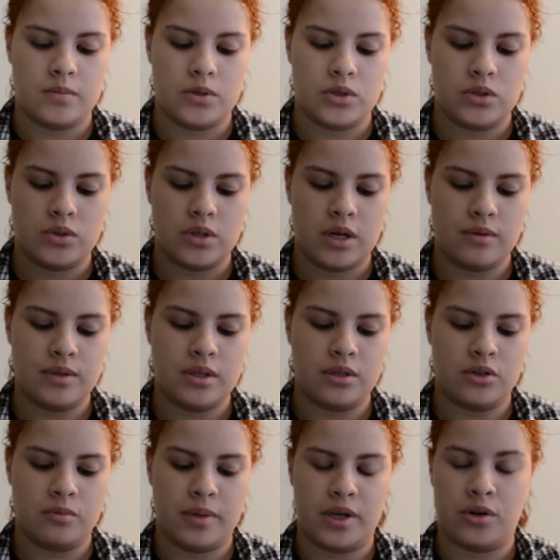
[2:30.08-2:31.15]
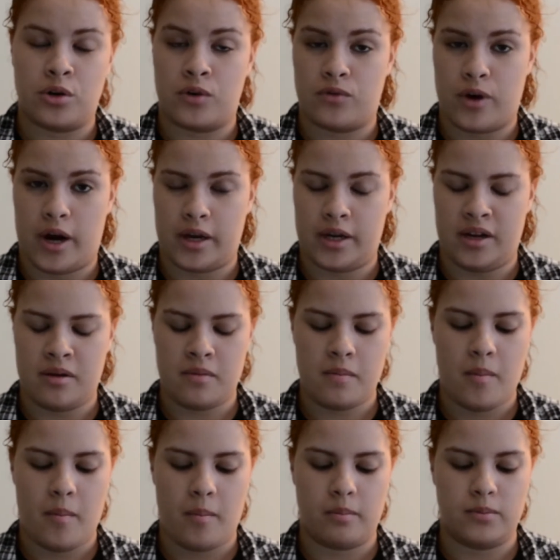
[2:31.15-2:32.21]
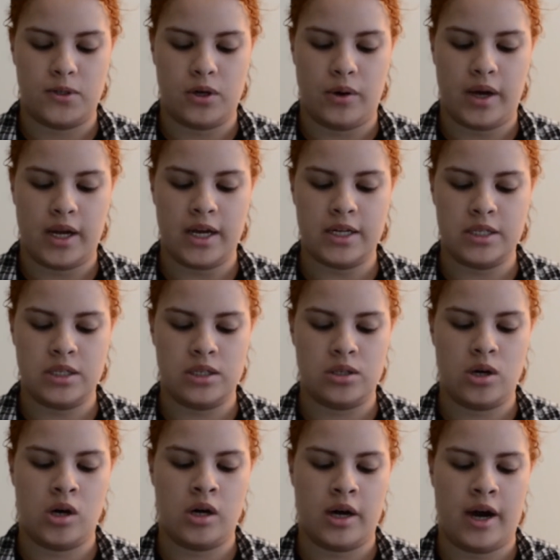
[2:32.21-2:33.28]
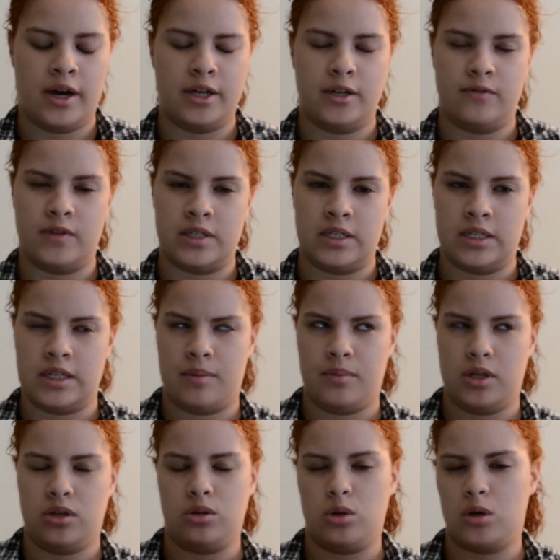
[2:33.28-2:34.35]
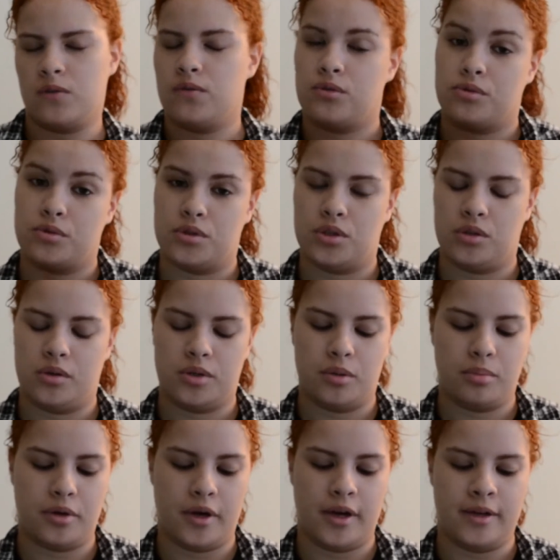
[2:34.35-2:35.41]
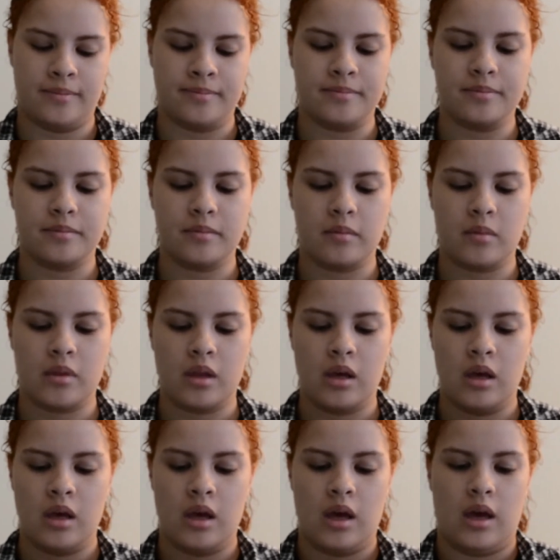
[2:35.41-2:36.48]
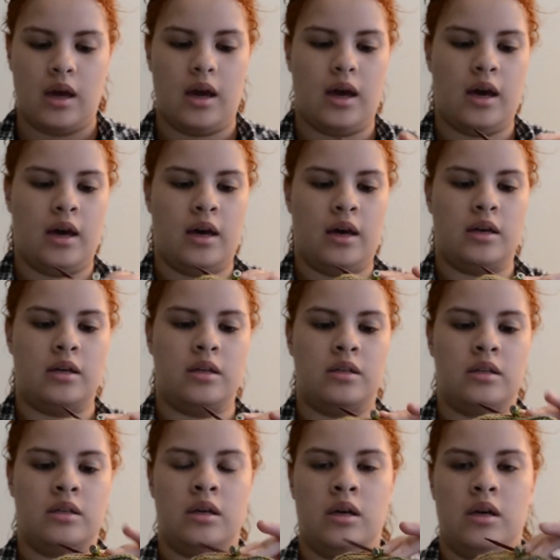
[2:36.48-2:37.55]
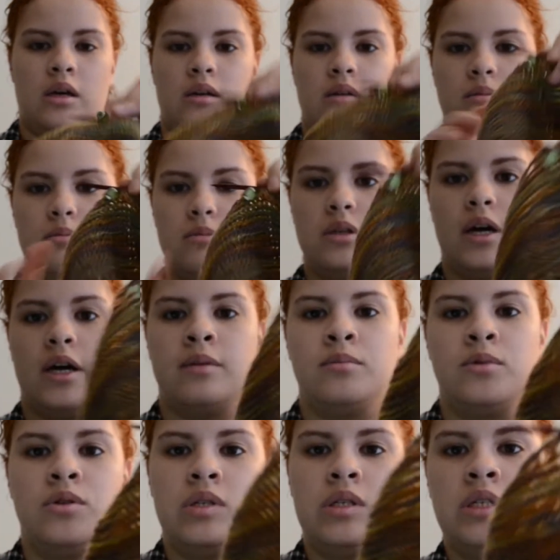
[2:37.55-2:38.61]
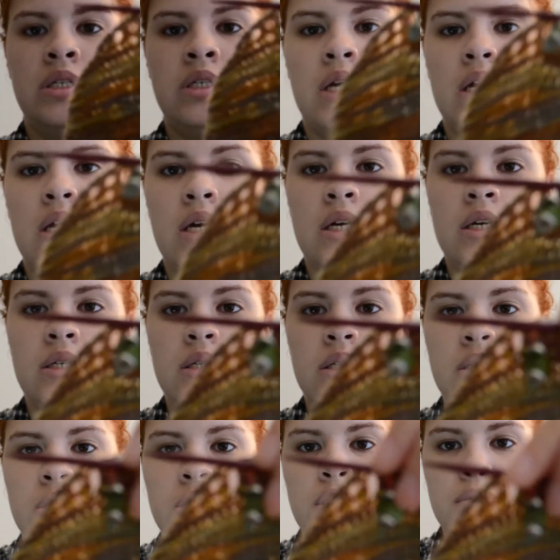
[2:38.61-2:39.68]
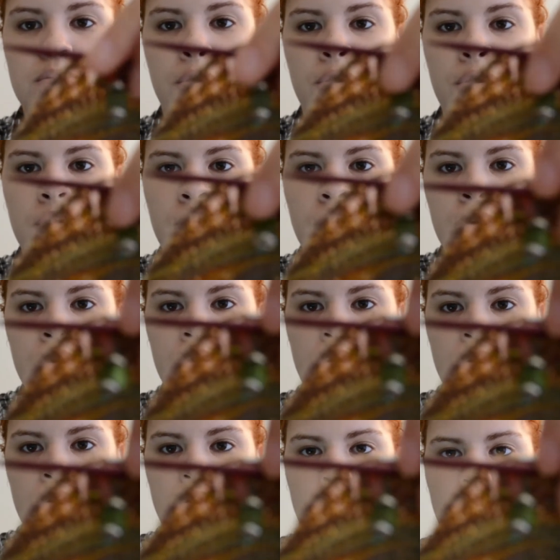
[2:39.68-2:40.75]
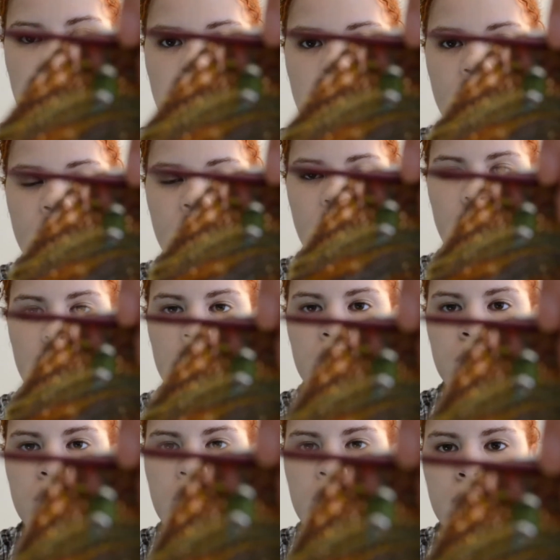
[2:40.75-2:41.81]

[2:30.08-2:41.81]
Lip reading: So that was a little bit nerve-wracking. So I cast this on kind of as something to look forward to on the plane. And I'm using a stitch marker. Focus,